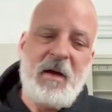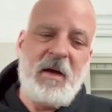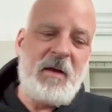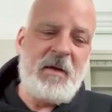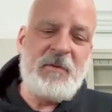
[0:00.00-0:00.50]
Uh,
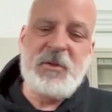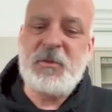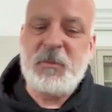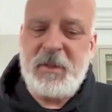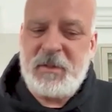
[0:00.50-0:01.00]
it, uh,
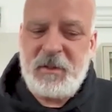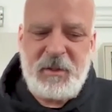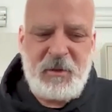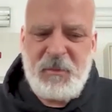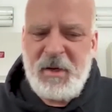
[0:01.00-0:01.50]
just
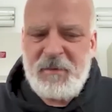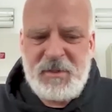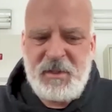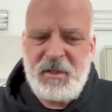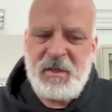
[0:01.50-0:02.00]
recently, you may have
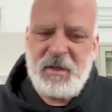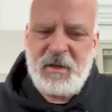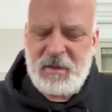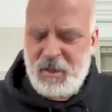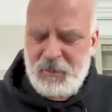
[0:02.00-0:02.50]
seen a,
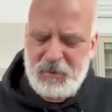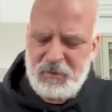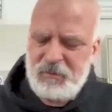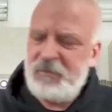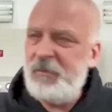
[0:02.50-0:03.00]
a, couple
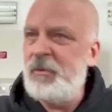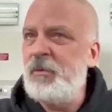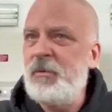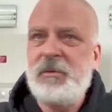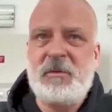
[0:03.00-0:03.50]
of
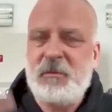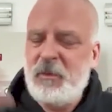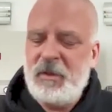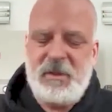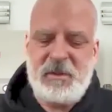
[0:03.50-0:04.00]
news
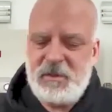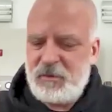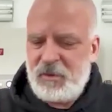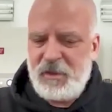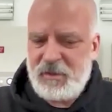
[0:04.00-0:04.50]
releases
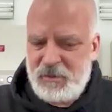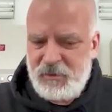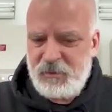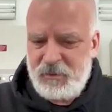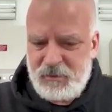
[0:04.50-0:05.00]
or, I guess,
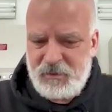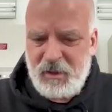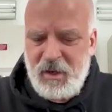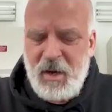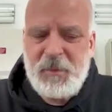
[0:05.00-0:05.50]
news
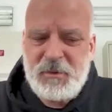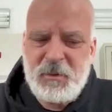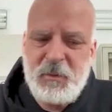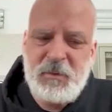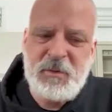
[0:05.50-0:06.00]
uh,
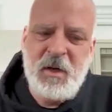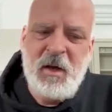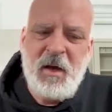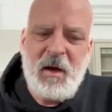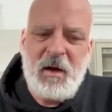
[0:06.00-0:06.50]
episodes.
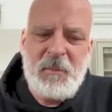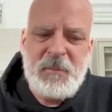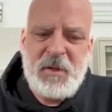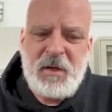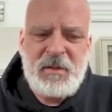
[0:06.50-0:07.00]

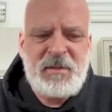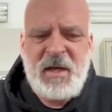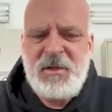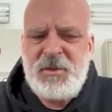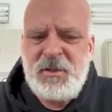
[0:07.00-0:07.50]
Um, uh,
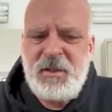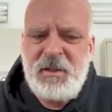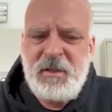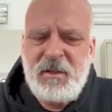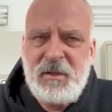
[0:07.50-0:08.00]

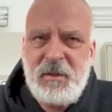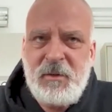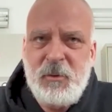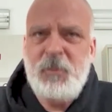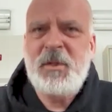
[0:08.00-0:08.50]
Sanjay
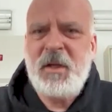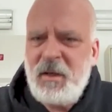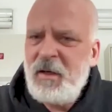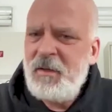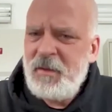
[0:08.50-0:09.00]

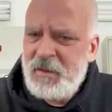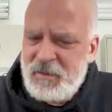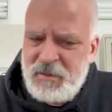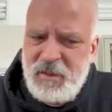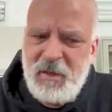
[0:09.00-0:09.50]
Gupta, I think, is
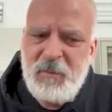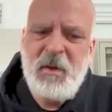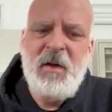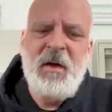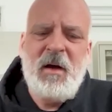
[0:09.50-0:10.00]
his name.
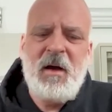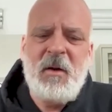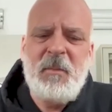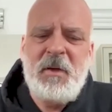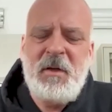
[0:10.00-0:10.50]

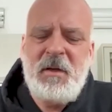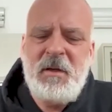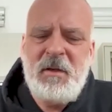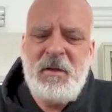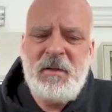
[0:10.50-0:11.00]
Um, he
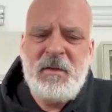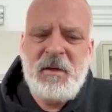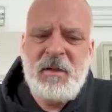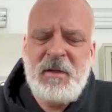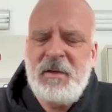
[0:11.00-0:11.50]
he
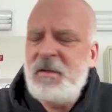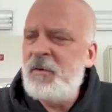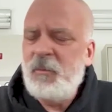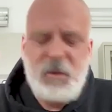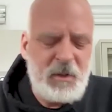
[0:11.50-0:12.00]
uh, did
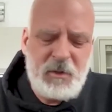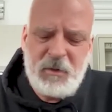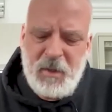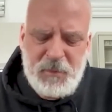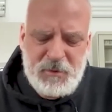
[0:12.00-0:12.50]
a really
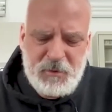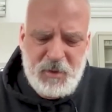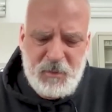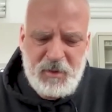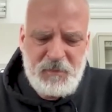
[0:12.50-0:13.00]
good episode,
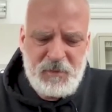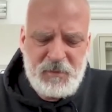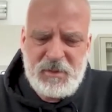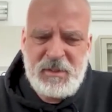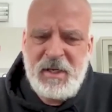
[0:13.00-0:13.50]
I believe it
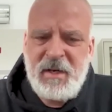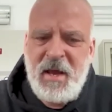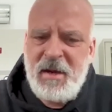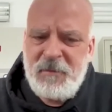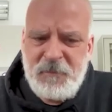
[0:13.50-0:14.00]
was
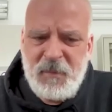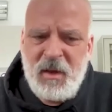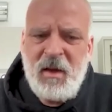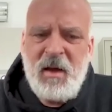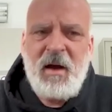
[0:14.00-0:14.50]
CNN,
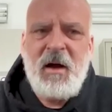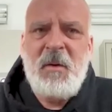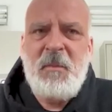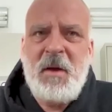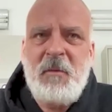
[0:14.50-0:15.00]

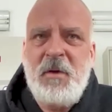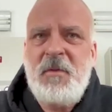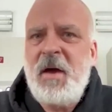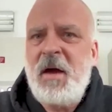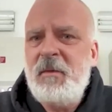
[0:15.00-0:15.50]
um, and
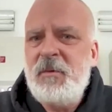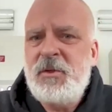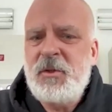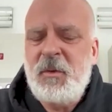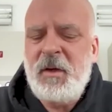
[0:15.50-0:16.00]
with that, he was
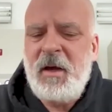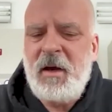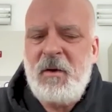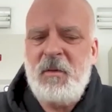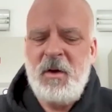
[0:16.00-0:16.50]
showing
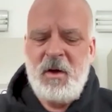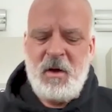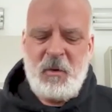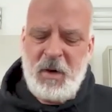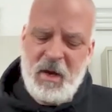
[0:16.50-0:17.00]
how
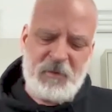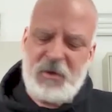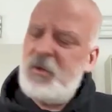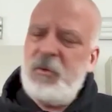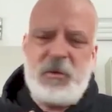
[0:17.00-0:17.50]
we have a
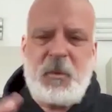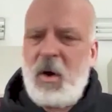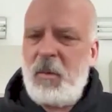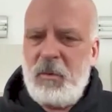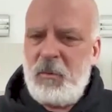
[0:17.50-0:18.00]
huge
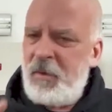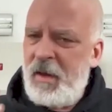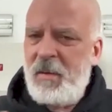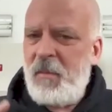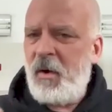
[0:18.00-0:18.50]
problem with
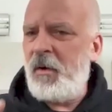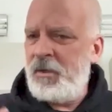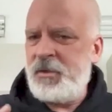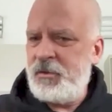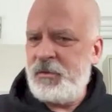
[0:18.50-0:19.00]
AMR
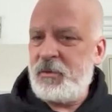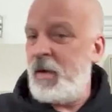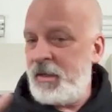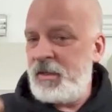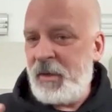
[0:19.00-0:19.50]
issues or
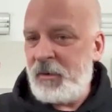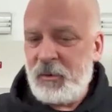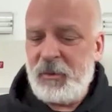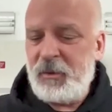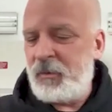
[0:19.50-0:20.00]

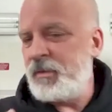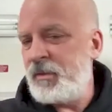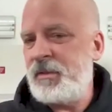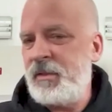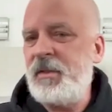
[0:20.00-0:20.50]
antimicrobial
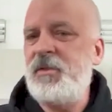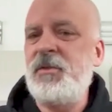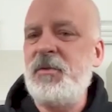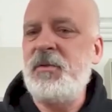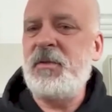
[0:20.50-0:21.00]
resistant
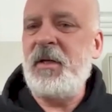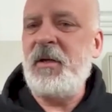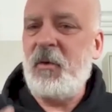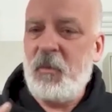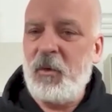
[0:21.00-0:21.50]
issues
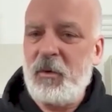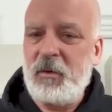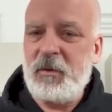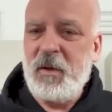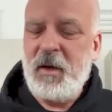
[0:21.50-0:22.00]
in our
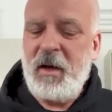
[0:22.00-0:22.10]
world.